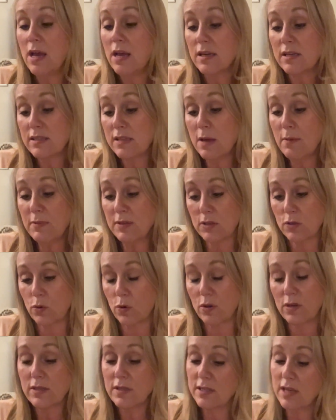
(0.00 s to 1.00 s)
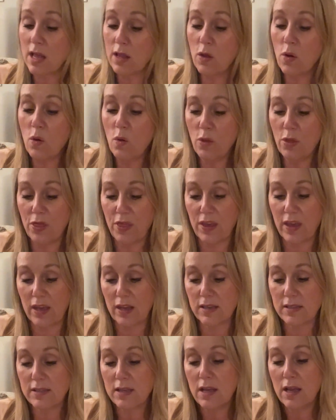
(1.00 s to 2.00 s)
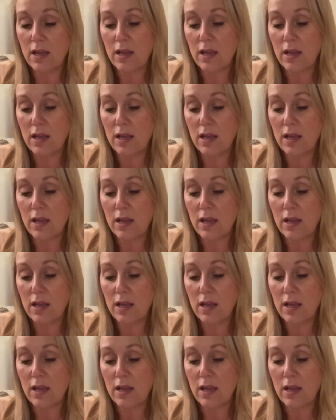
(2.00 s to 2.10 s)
Some stores sell old things